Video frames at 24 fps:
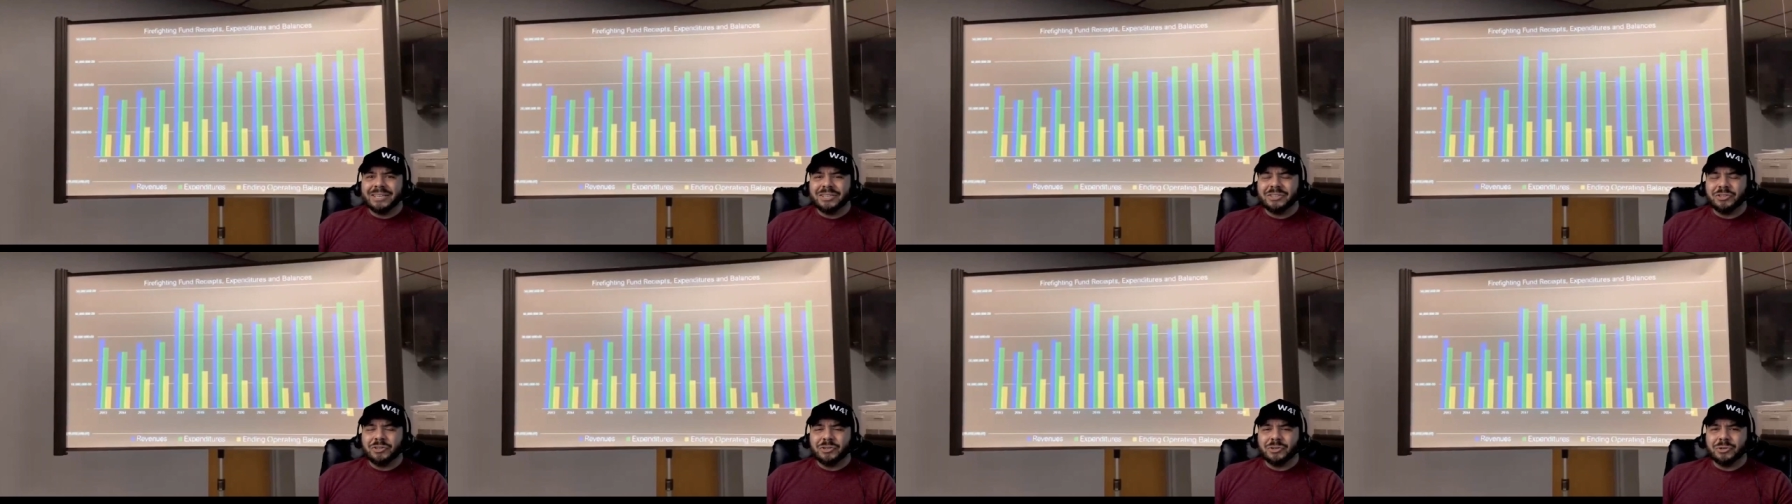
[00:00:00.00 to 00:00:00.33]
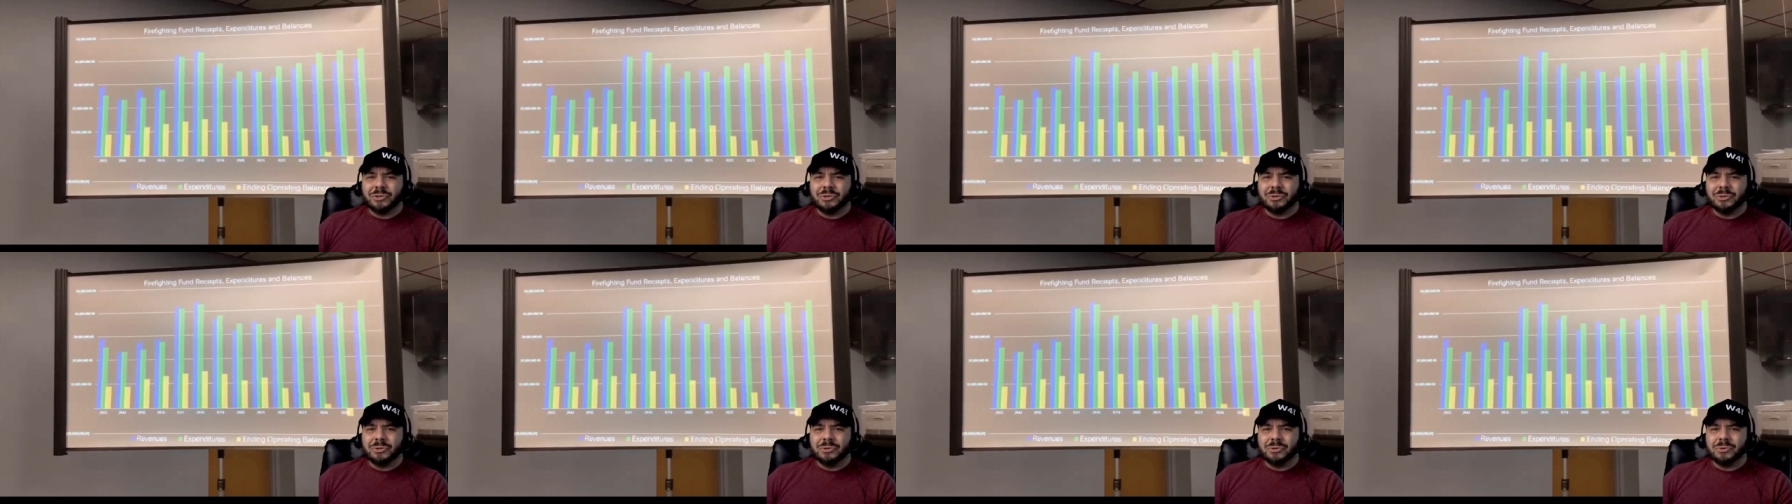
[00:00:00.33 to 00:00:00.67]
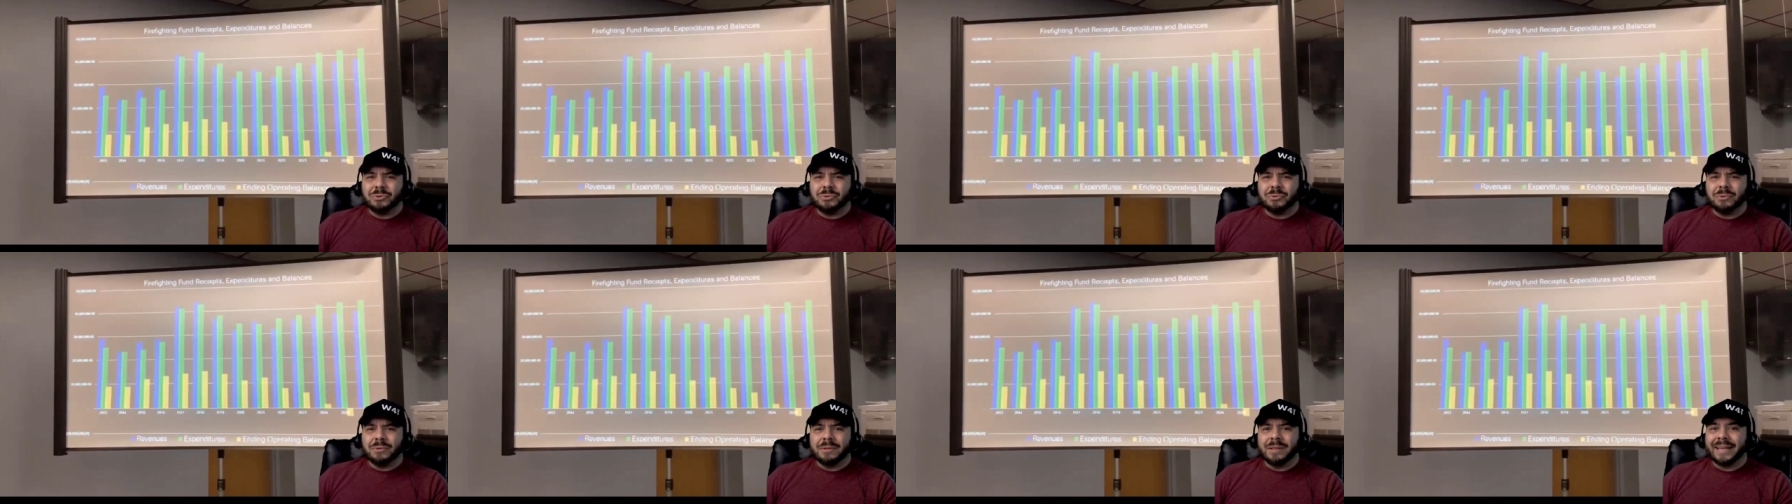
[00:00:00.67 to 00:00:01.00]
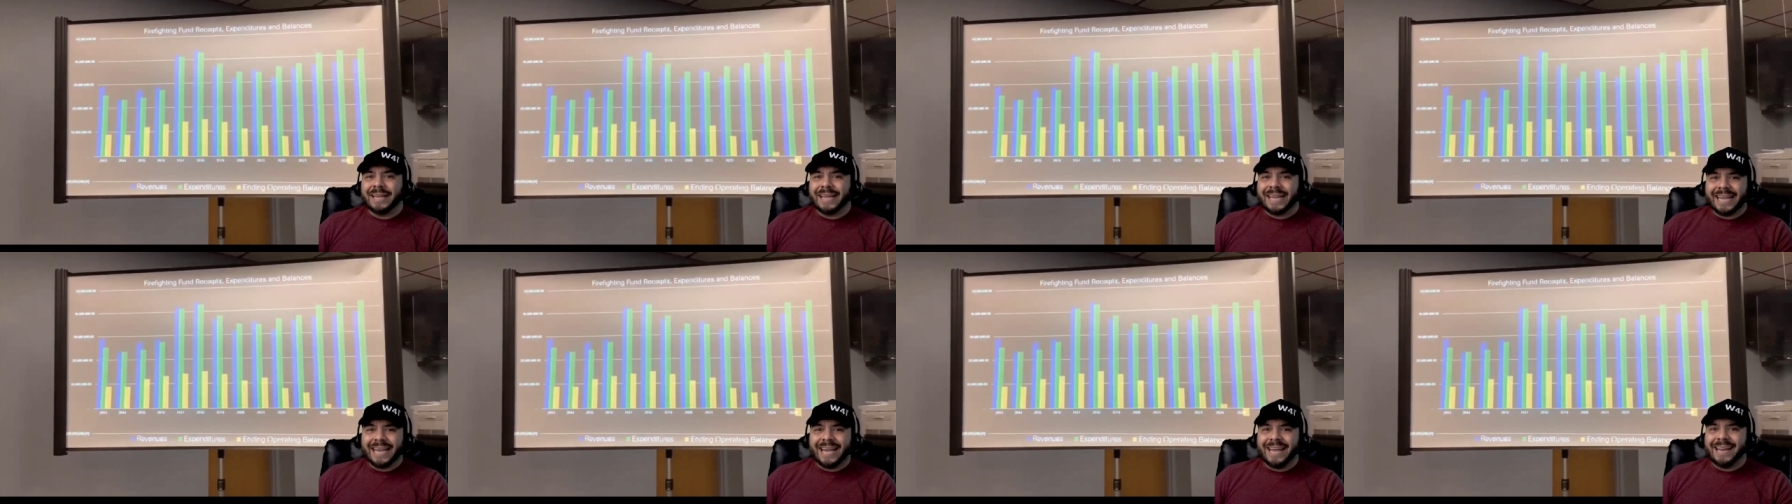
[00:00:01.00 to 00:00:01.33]
to the
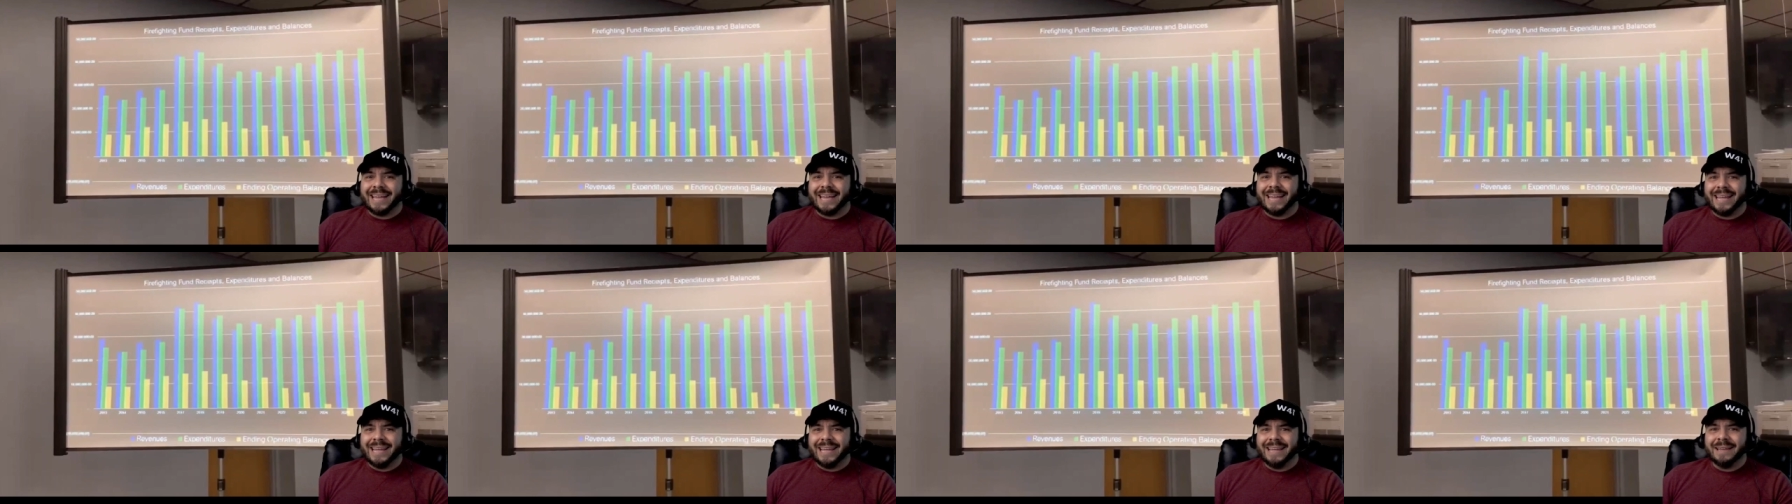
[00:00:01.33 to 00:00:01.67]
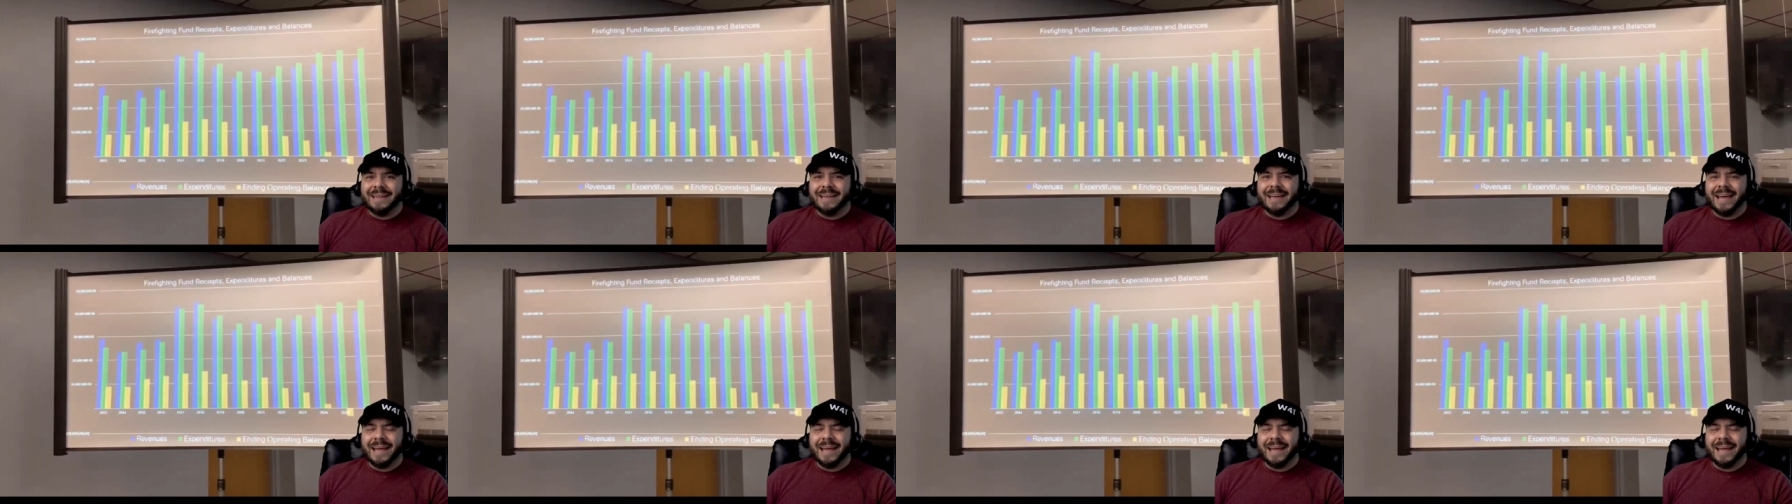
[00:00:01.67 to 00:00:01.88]
city,